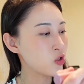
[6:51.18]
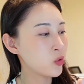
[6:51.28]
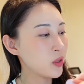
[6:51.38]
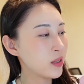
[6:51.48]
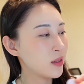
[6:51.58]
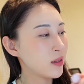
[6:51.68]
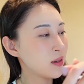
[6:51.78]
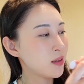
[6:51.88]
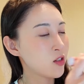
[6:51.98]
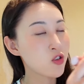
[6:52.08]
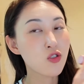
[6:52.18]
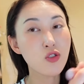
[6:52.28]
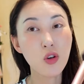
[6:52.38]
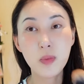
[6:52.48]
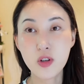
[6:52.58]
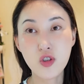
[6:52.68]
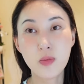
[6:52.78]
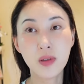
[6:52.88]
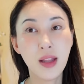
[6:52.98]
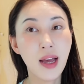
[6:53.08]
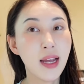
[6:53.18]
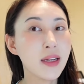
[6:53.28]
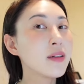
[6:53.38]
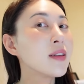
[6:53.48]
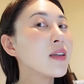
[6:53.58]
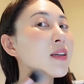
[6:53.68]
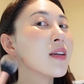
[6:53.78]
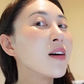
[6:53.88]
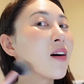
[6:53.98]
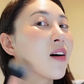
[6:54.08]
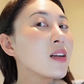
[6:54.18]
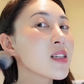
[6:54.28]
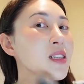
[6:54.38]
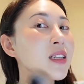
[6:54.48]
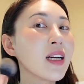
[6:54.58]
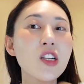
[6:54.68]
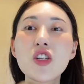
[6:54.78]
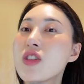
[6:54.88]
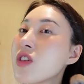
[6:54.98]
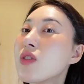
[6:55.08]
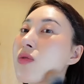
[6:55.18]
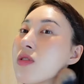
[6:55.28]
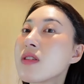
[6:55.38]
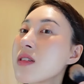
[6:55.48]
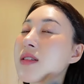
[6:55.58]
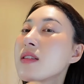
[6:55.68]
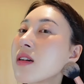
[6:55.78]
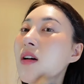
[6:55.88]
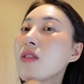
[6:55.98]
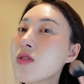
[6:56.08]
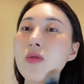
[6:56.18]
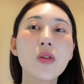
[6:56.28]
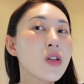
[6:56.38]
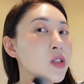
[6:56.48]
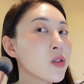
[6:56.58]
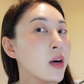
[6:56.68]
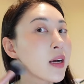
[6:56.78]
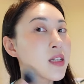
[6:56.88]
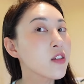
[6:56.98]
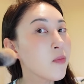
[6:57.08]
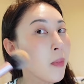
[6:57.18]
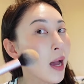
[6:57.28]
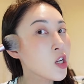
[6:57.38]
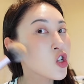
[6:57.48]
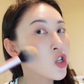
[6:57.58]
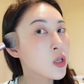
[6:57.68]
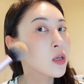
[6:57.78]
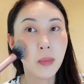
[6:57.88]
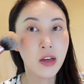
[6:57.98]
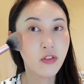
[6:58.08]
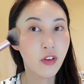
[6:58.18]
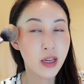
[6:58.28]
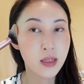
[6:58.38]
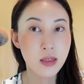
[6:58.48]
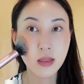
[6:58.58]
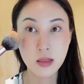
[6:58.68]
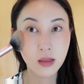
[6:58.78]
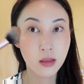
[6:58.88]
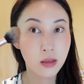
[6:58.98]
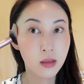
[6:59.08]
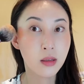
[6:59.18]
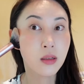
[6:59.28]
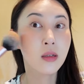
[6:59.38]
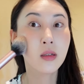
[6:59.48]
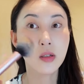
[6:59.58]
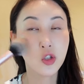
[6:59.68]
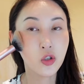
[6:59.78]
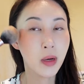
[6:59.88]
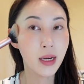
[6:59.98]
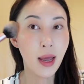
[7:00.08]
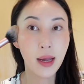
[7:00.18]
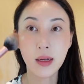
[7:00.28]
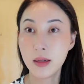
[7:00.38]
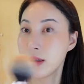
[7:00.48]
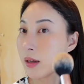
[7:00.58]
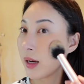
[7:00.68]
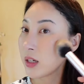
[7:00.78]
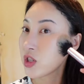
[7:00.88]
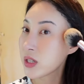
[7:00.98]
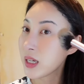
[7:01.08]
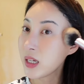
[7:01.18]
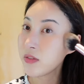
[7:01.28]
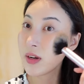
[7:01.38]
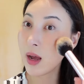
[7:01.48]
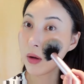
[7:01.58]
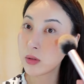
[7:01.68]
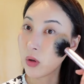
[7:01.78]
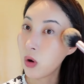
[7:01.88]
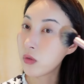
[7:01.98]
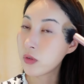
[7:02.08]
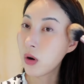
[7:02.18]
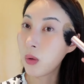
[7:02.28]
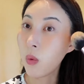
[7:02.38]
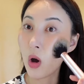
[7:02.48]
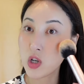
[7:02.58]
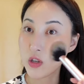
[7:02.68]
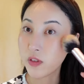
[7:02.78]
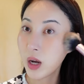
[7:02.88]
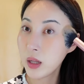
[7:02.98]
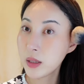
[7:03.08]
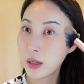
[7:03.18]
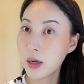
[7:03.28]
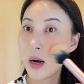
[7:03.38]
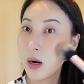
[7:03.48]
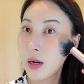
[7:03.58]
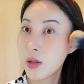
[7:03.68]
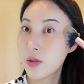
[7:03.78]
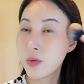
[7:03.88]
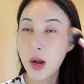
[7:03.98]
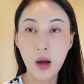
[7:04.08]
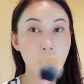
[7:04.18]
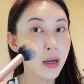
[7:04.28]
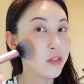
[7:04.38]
do it super, super light. Honestly, I just use the contour to kind of match my face to my neck. Kind of just even out the overall wash of color throughout my